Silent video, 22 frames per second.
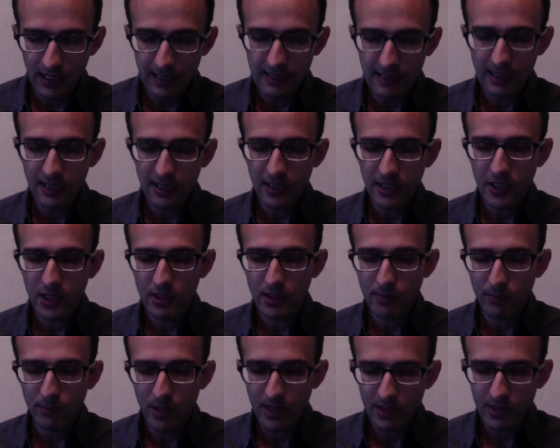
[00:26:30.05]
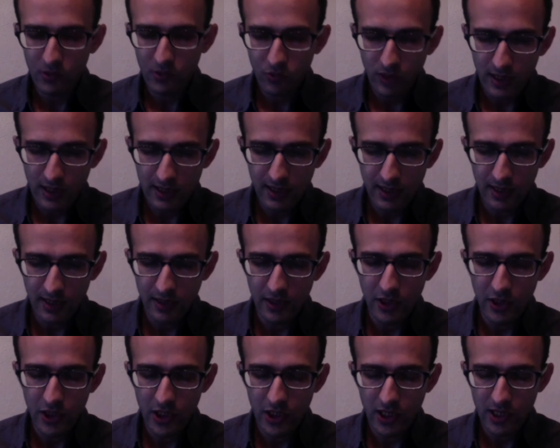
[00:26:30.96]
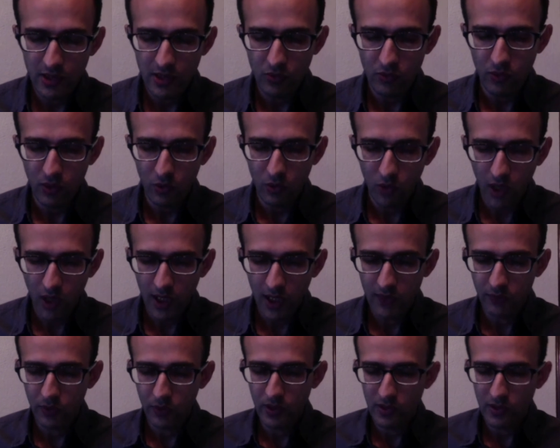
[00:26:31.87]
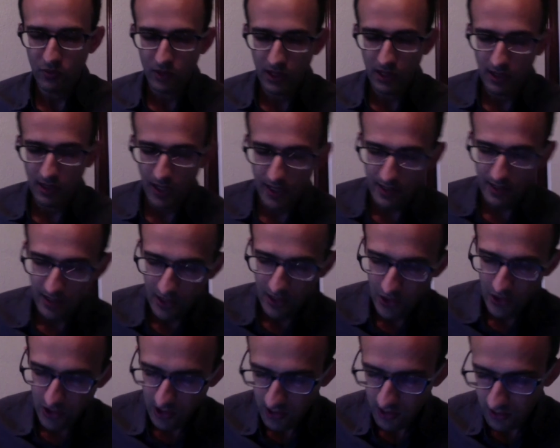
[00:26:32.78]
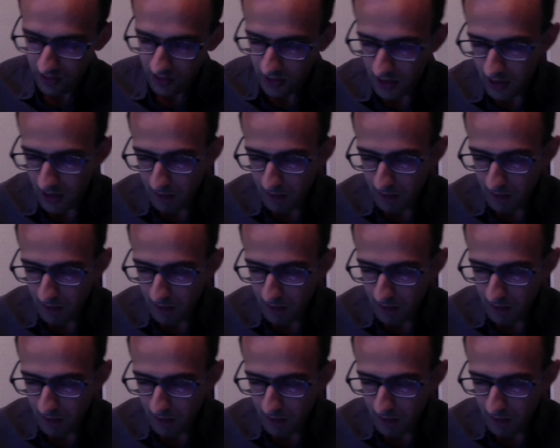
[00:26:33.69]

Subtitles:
intelligence must treat conditions required for its realization,